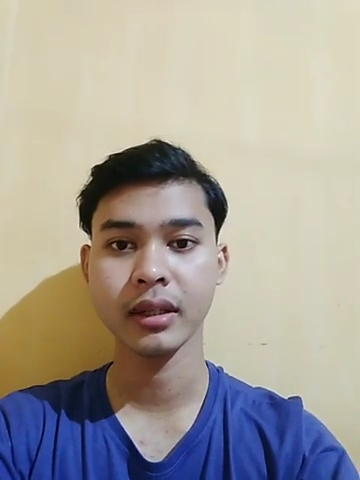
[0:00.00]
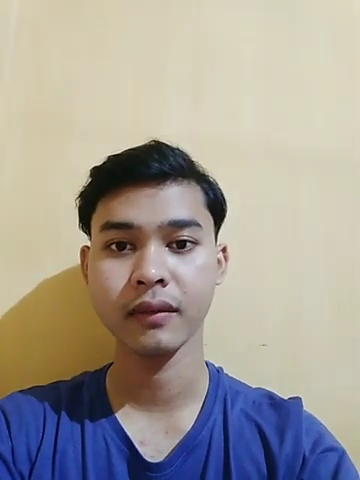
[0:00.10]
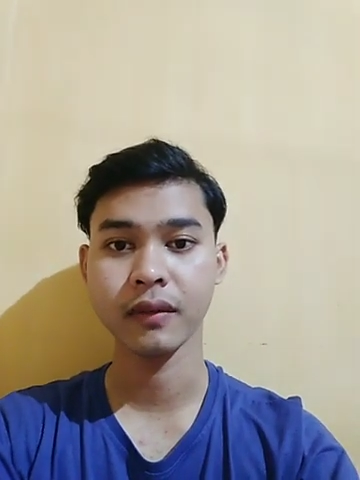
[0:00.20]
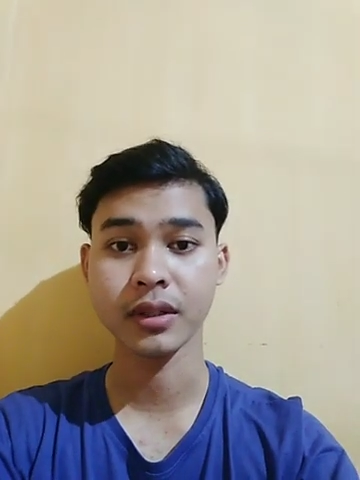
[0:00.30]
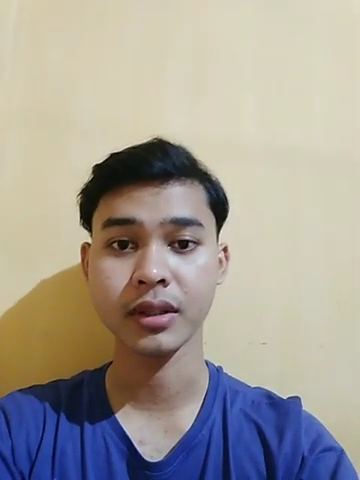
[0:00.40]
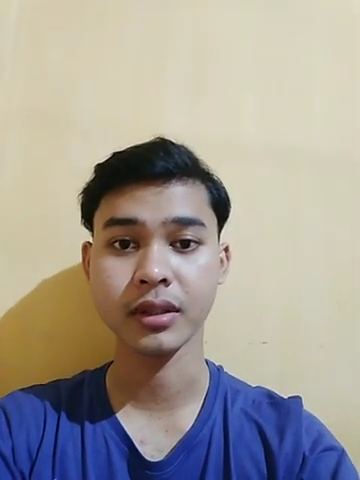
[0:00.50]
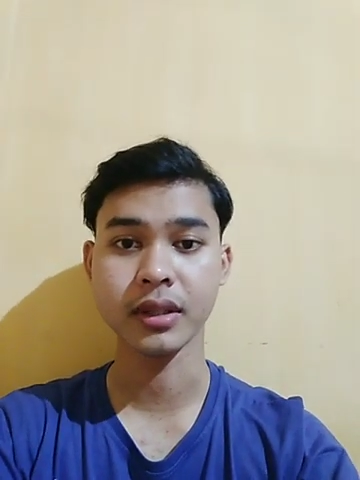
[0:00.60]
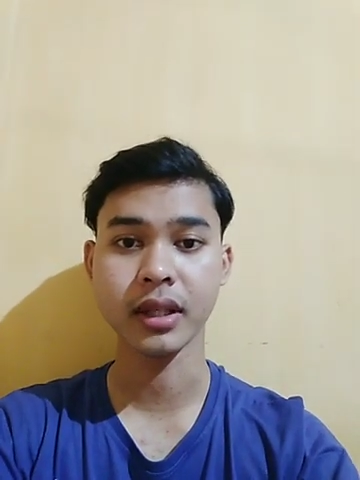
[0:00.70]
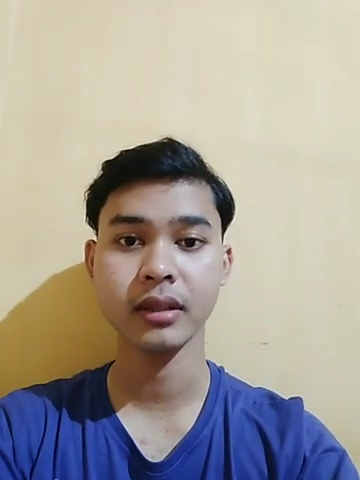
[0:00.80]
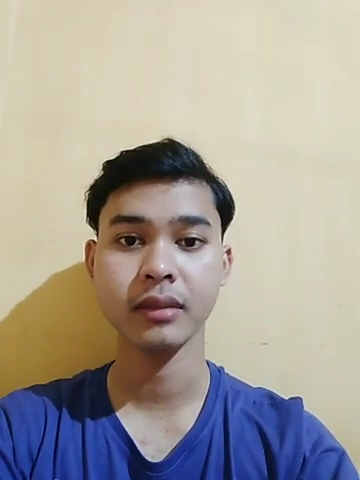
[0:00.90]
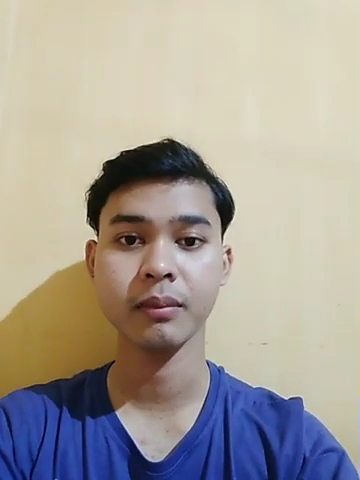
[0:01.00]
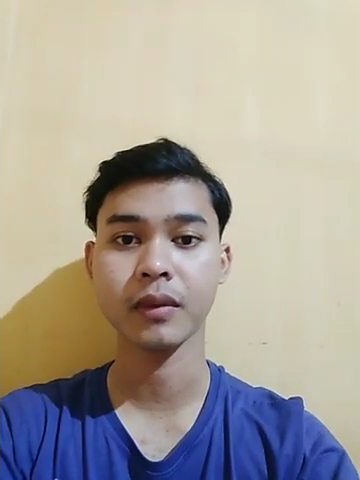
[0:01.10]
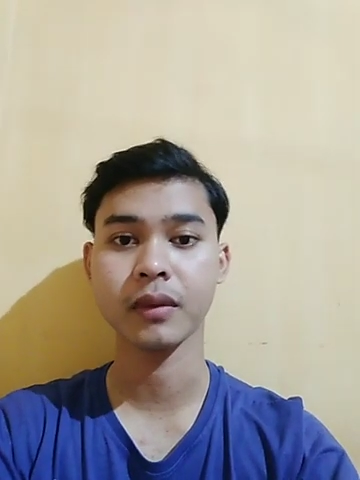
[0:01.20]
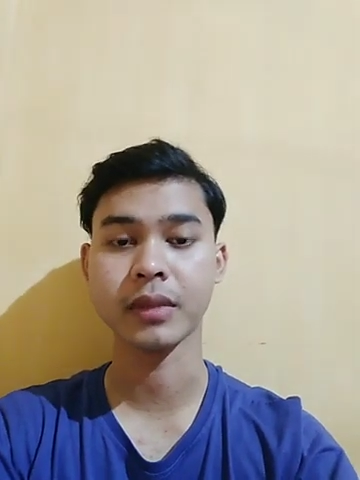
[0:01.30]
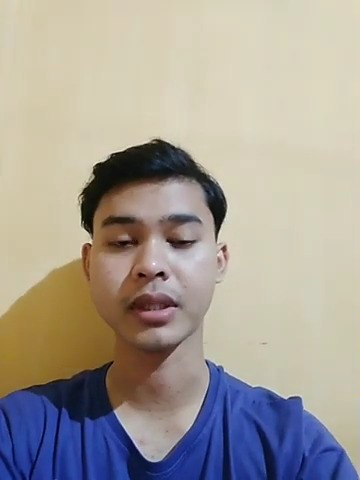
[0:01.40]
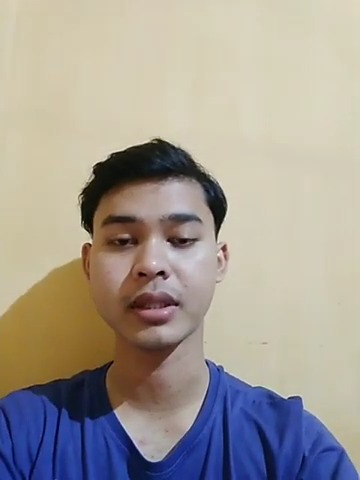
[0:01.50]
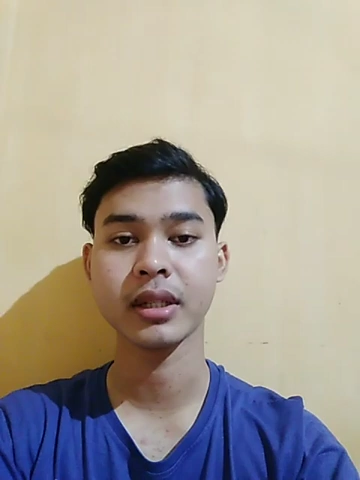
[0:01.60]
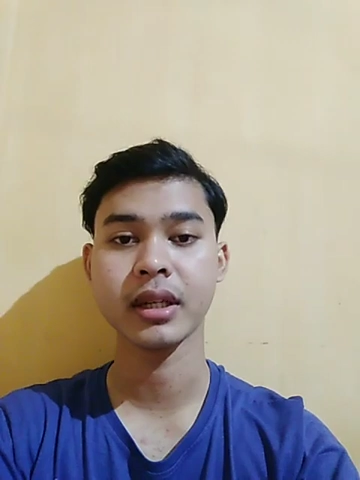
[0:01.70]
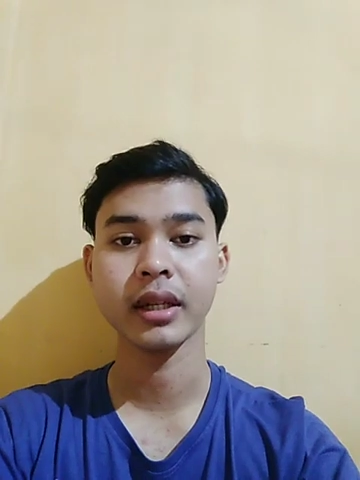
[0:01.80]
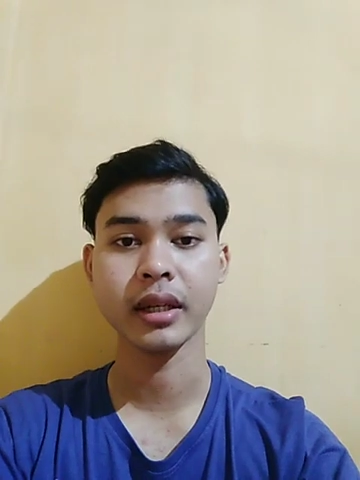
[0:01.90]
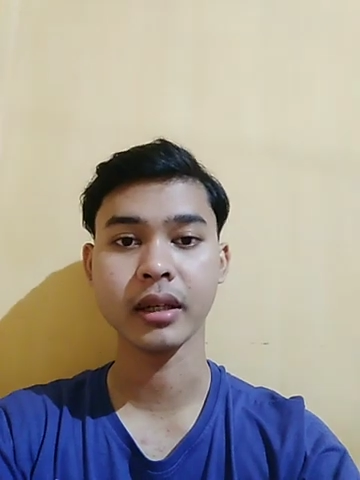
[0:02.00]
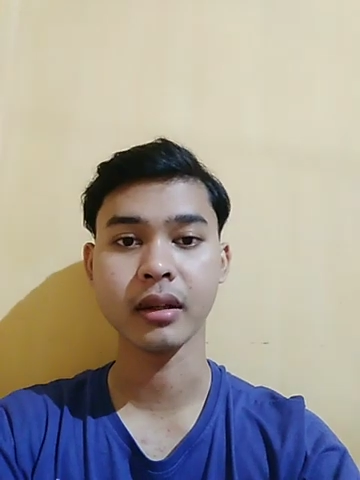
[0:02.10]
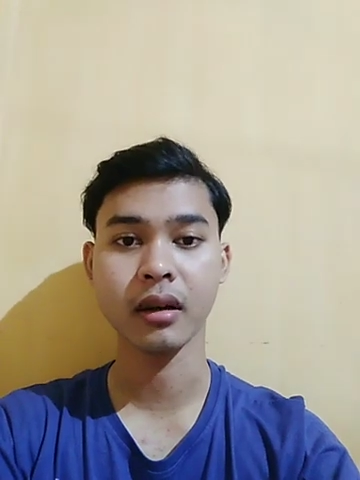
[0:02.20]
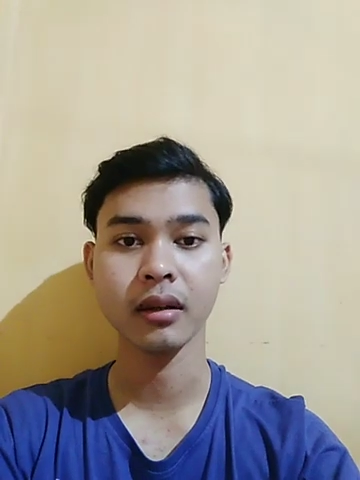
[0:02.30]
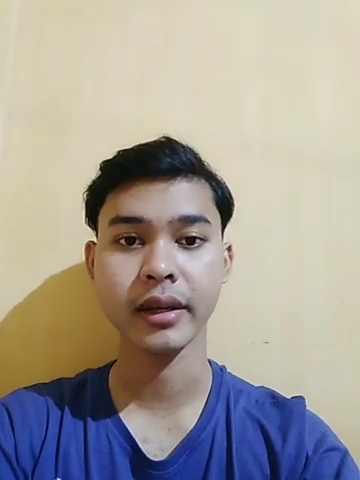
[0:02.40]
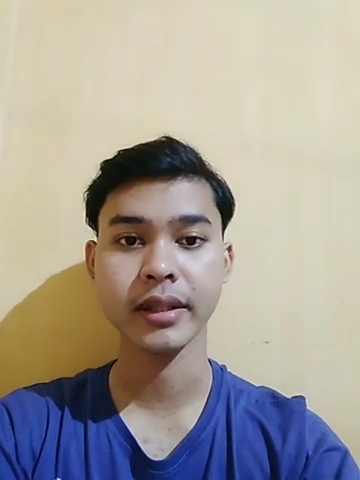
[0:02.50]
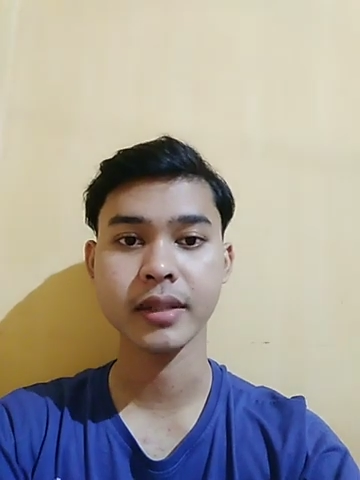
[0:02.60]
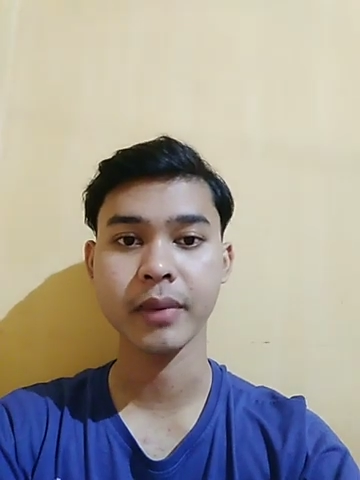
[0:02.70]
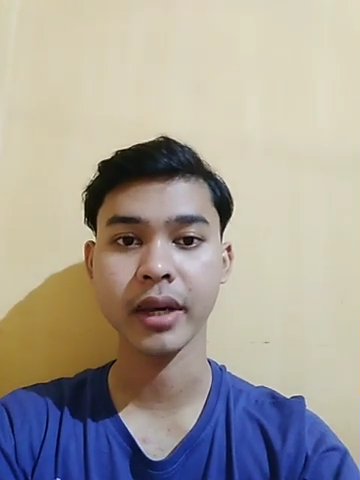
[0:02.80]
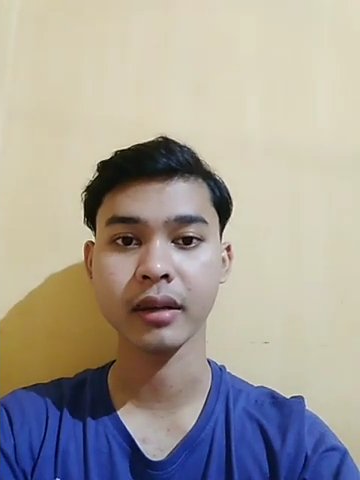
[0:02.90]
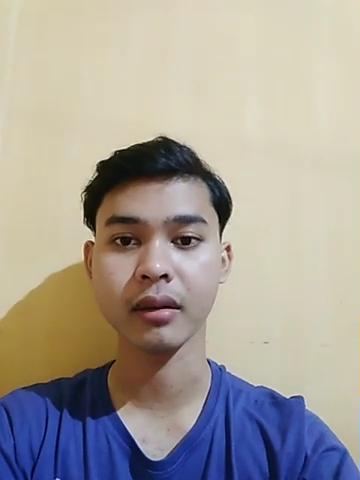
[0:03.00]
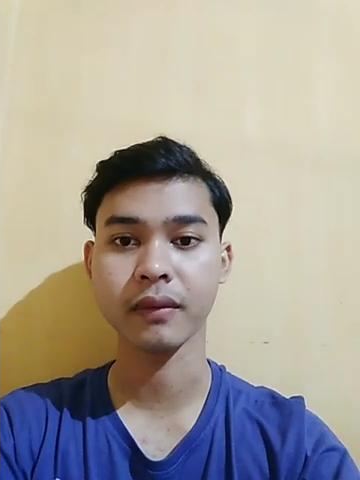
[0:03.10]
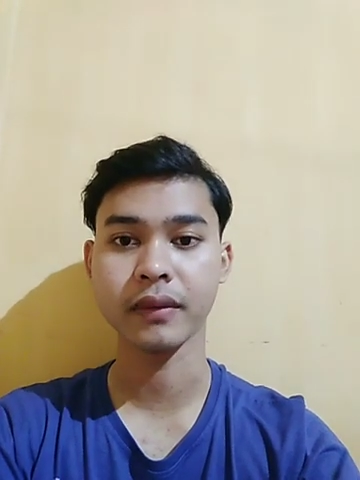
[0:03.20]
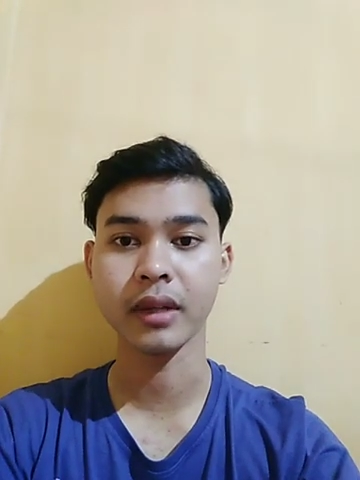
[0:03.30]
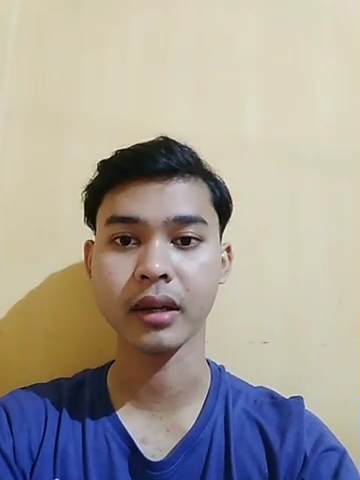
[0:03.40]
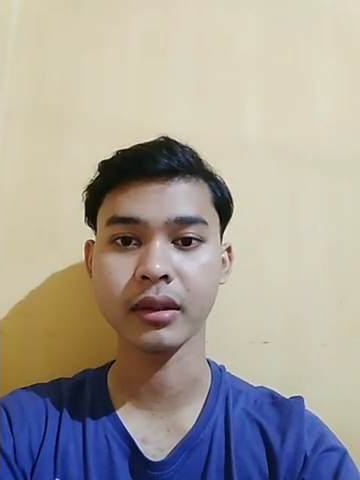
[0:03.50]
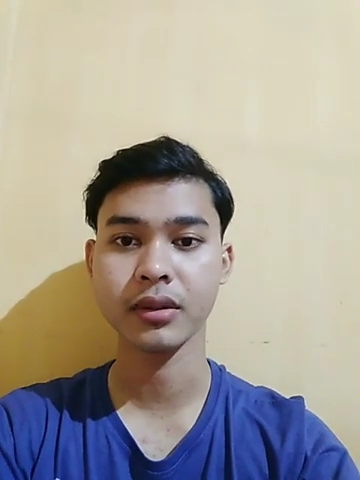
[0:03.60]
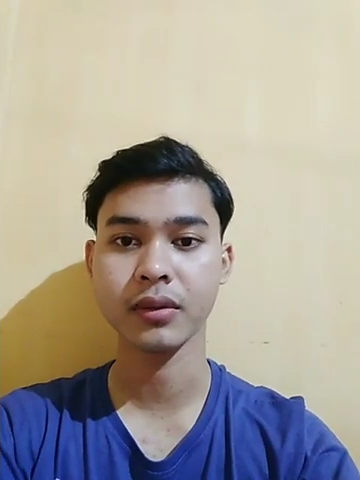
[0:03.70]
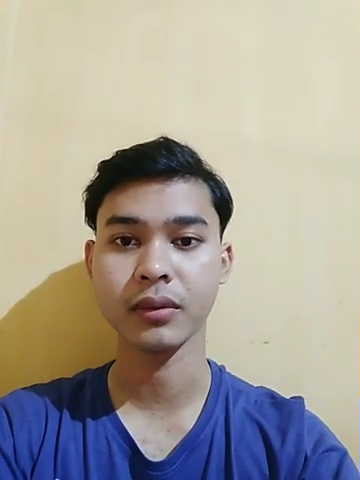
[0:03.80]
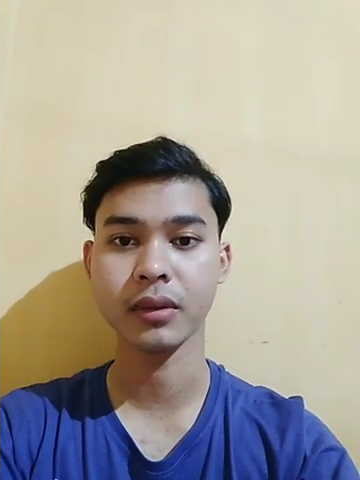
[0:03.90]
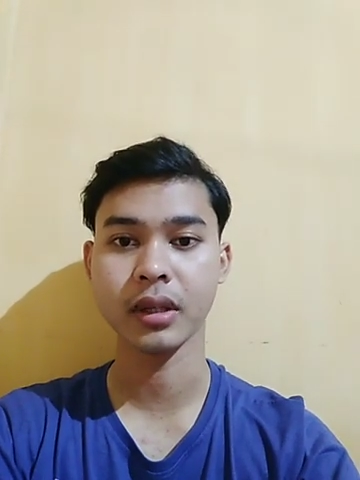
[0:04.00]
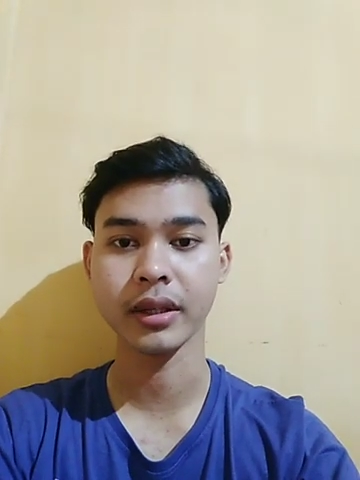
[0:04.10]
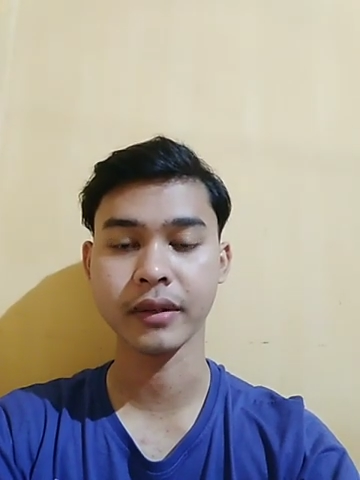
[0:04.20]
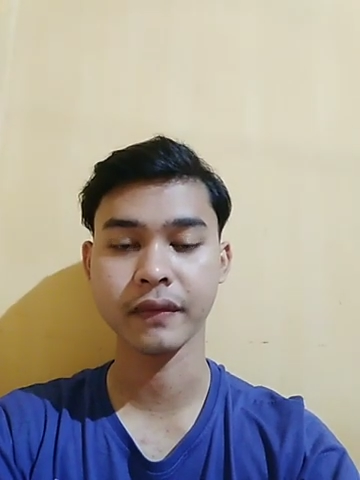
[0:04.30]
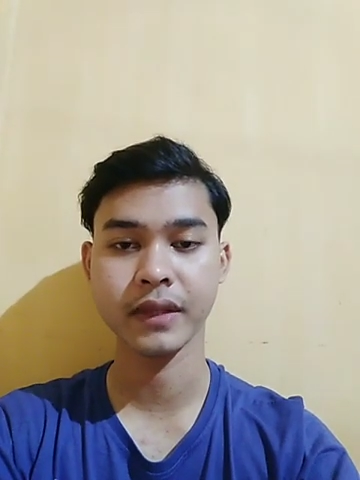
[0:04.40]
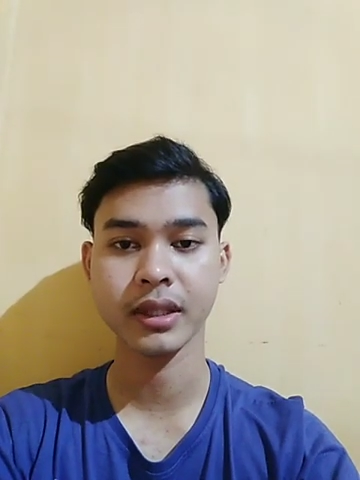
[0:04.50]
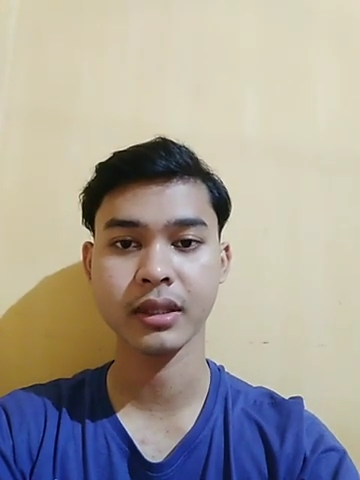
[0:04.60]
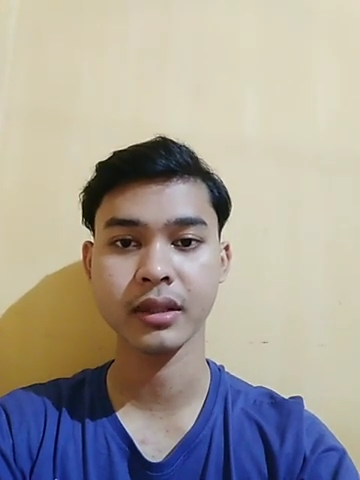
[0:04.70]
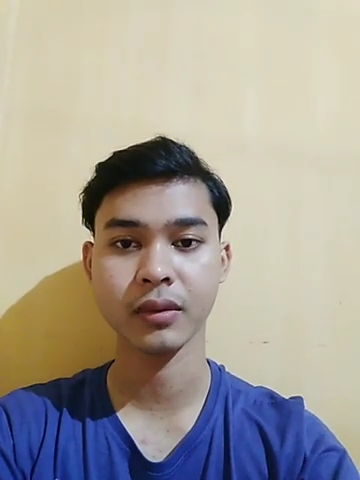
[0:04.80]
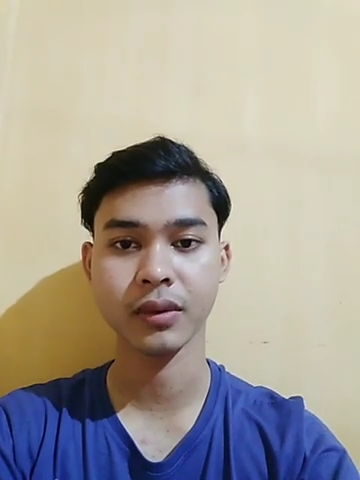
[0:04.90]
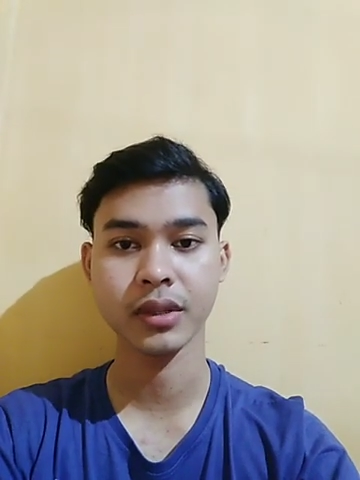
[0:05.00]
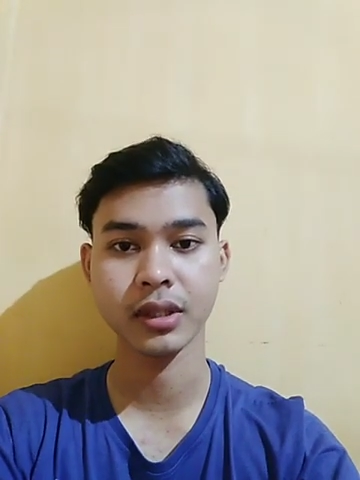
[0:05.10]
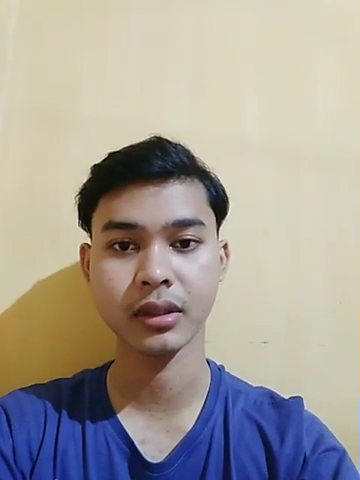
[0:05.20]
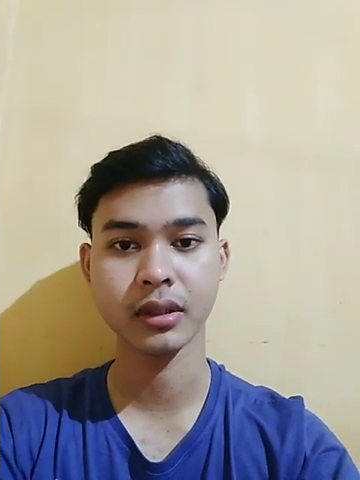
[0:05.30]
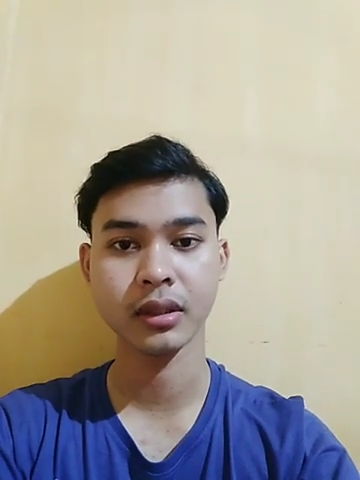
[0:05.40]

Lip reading: for student performance in all aspects of their school lives: social,